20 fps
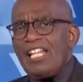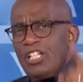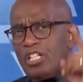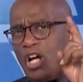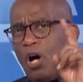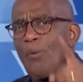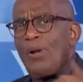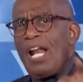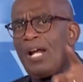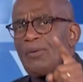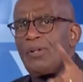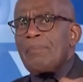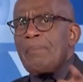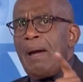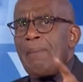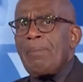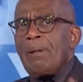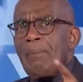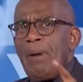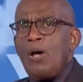And you know what I
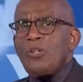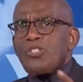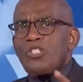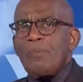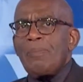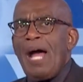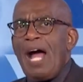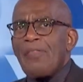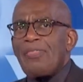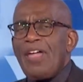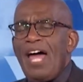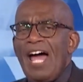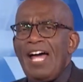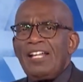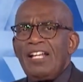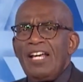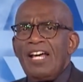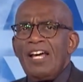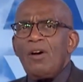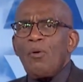remember most about
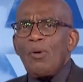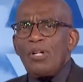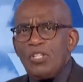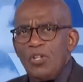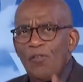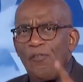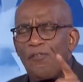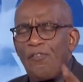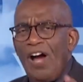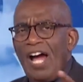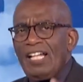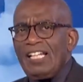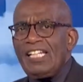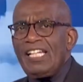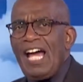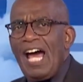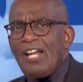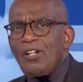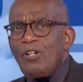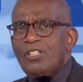that? When you
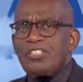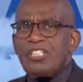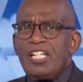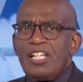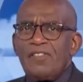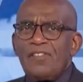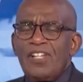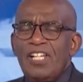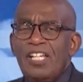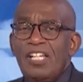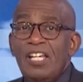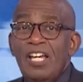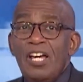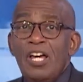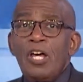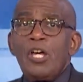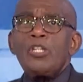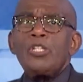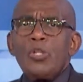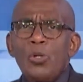finally got on TV,
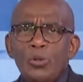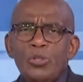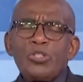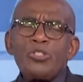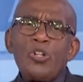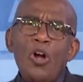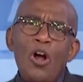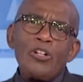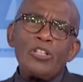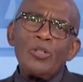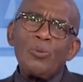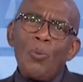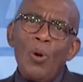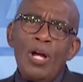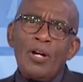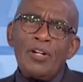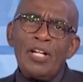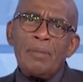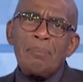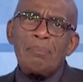you started
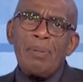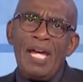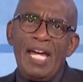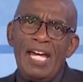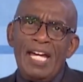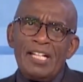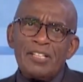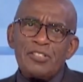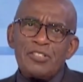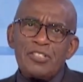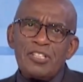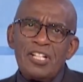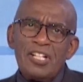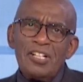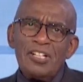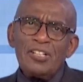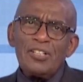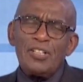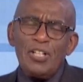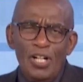wearing pants.
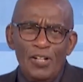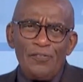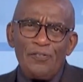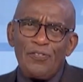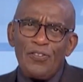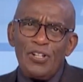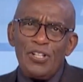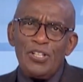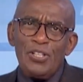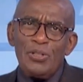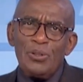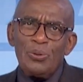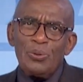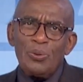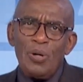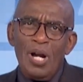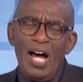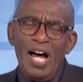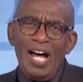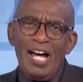Good for
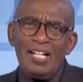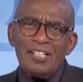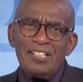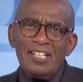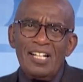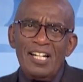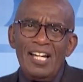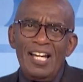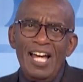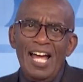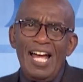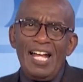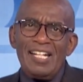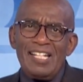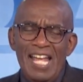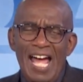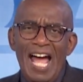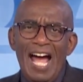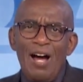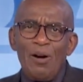you, Rod.
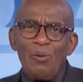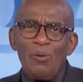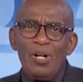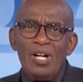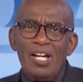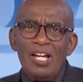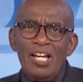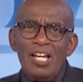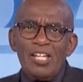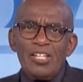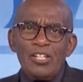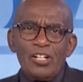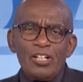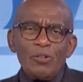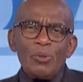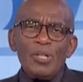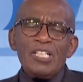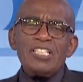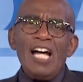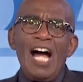And now
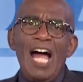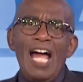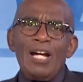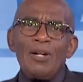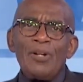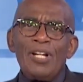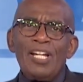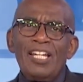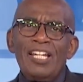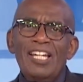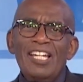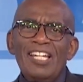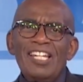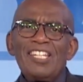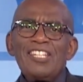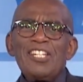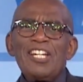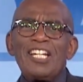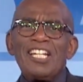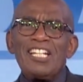you're retiring,
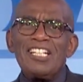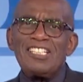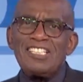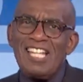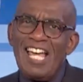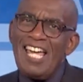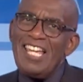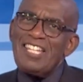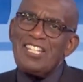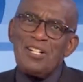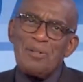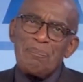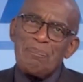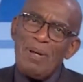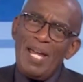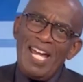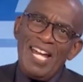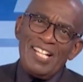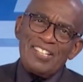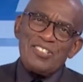you can take your
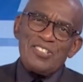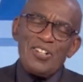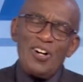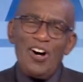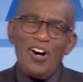pants